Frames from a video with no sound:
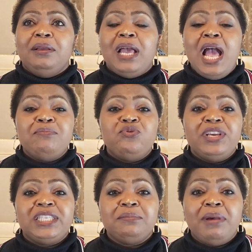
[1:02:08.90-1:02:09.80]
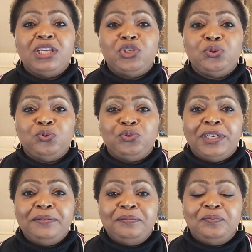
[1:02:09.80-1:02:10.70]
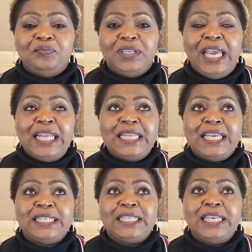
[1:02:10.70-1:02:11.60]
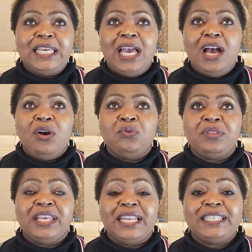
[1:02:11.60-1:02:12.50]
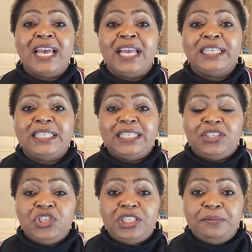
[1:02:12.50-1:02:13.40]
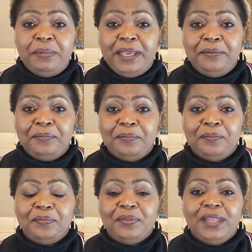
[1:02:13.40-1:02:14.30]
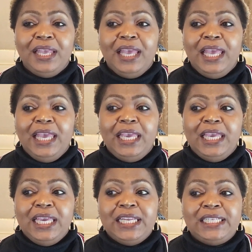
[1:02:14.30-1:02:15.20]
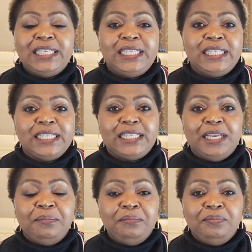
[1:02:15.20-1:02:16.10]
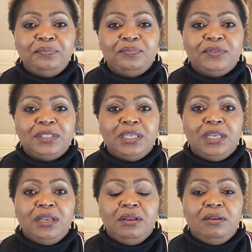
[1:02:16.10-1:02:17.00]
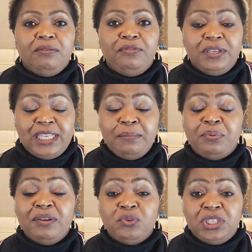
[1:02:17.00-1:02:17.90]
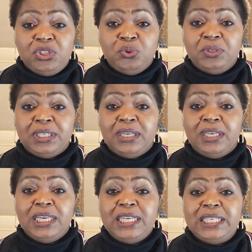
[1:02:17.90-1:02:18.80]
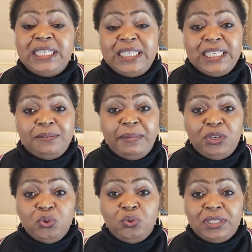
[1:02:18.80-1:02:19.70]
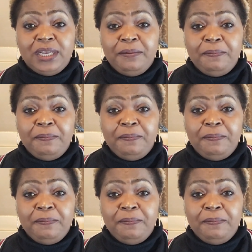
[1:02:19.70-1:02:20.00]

I'm raising my children and they're seeing how their dad treats me, it teaches them for example i've got a daughter it teaches my daughter